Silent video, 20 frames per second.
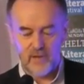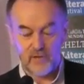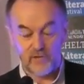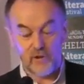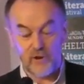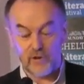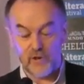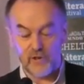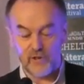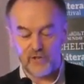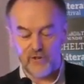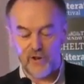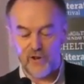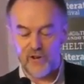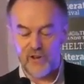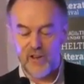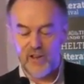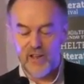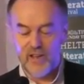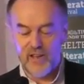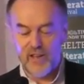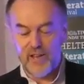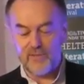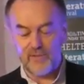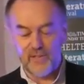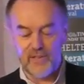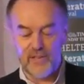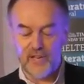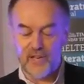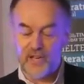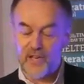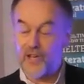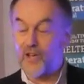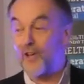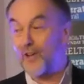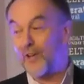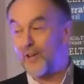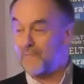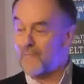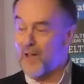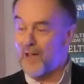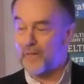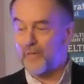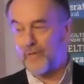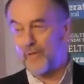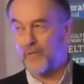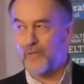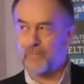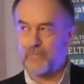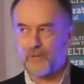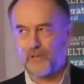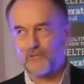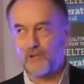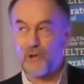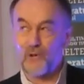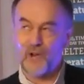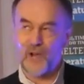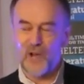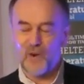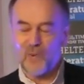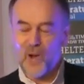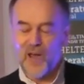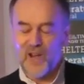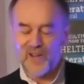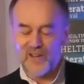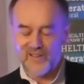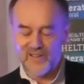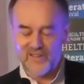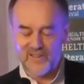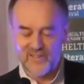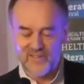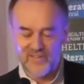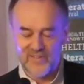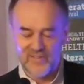Trog and Kron even did a curly mouth of the patrolling one.